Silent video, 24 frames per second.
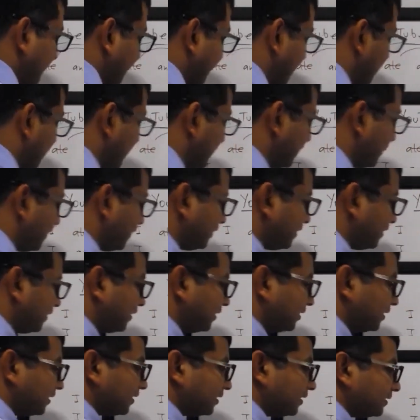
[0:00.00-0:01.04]
okay?
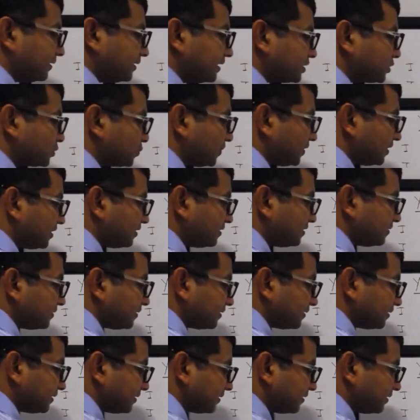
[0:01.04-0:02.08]
This one,
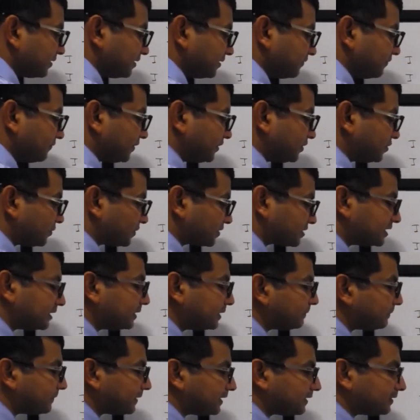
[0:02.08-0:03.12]
when you're
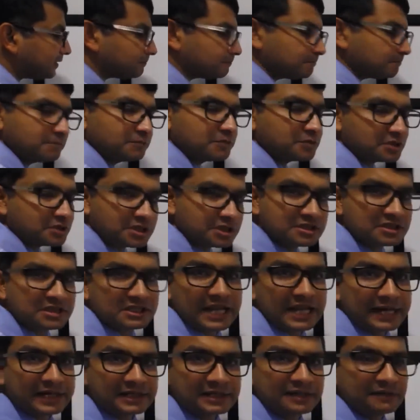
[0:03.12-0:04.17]
sleeping, just an
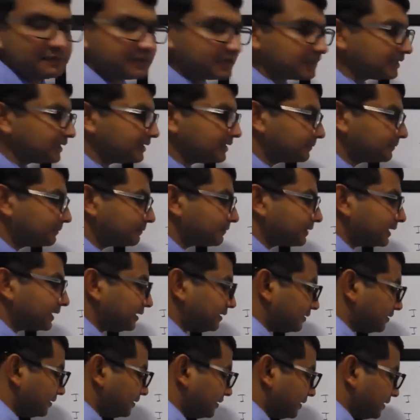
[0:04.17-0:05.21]
activity, right?
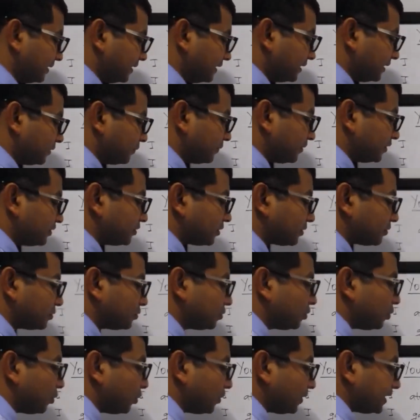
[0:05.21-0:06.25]
When you're
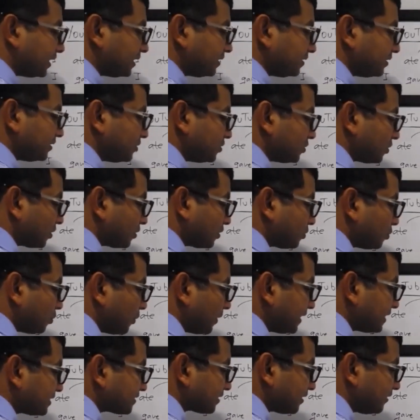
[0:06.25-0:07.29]

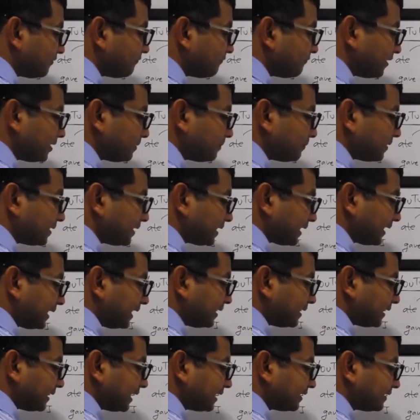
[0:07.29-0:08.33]
going somewhere, but
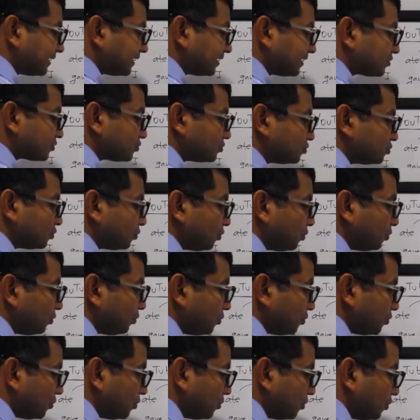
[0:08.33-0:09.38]
again, like, there is
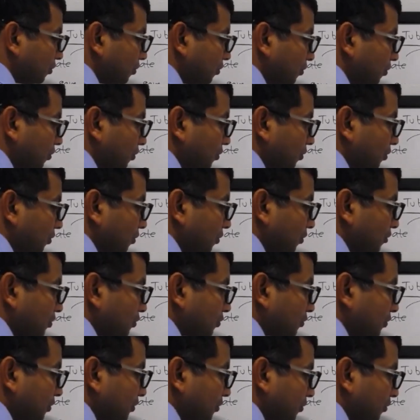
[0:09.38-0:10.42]
no,
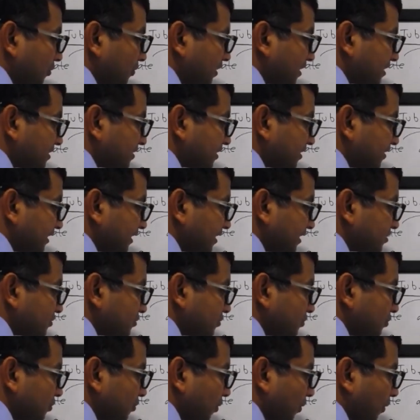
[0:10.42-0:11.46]
you will notice that there is
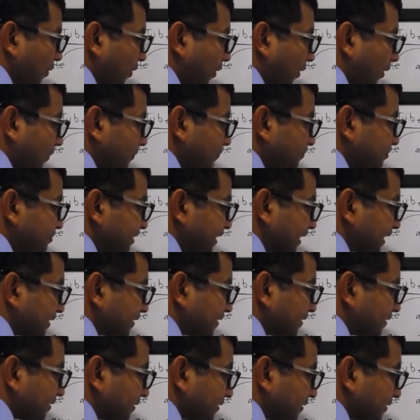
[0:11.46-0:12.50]
no
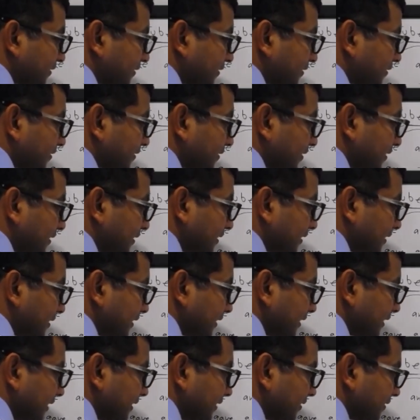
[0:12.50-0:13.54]
object
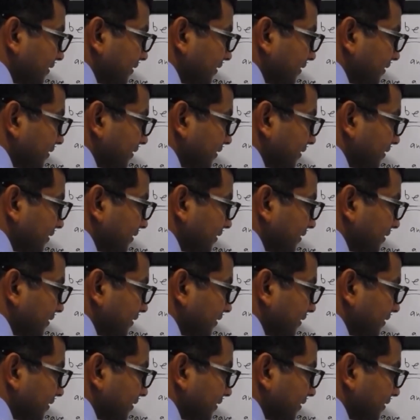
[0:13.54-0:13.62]
in